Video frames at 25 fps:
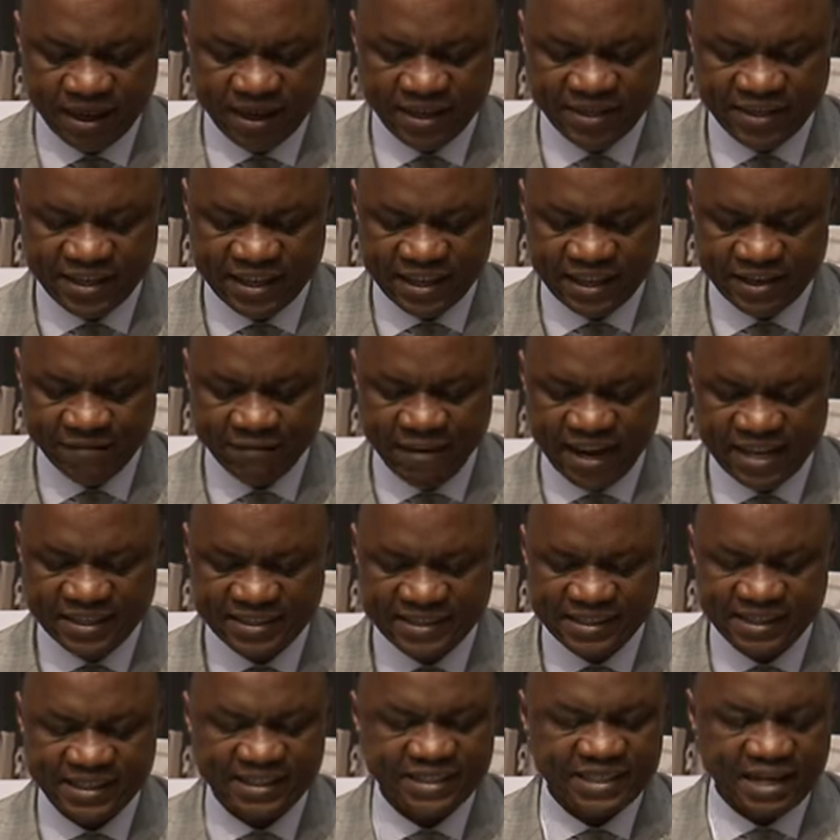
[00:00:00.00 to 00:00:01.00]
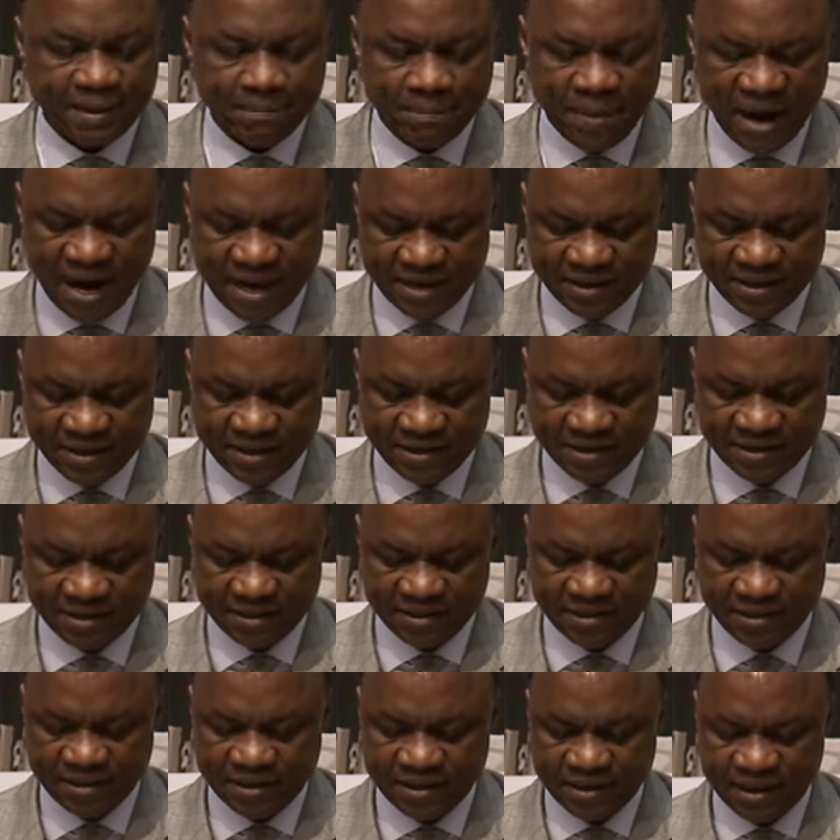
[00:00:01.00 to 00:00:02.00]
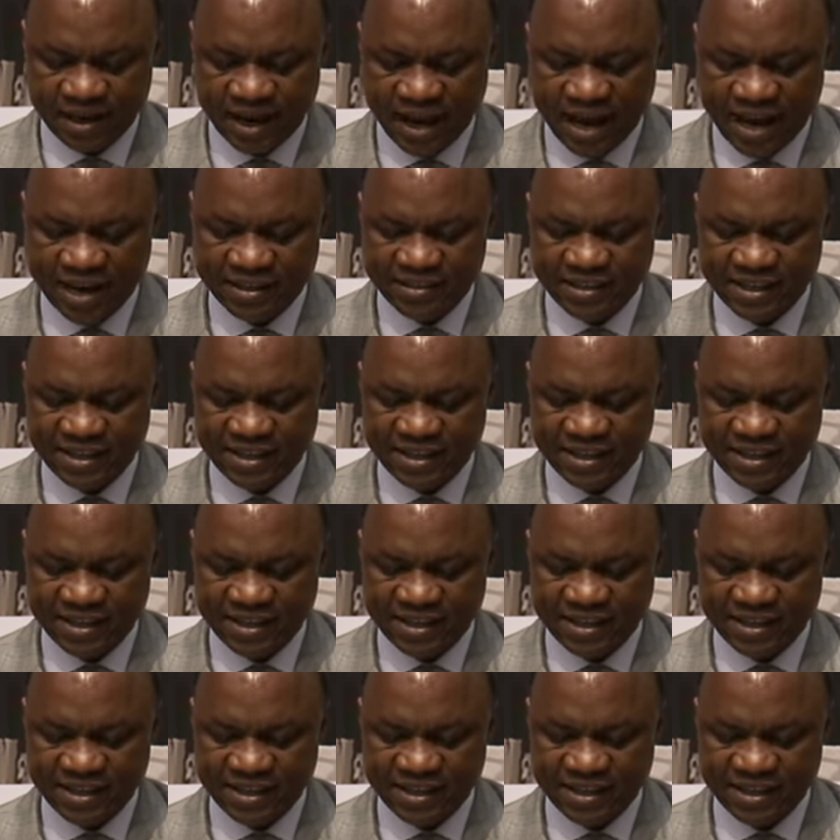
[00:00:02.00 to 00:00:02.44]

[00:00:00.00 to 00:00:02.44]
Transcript: The events in Japan and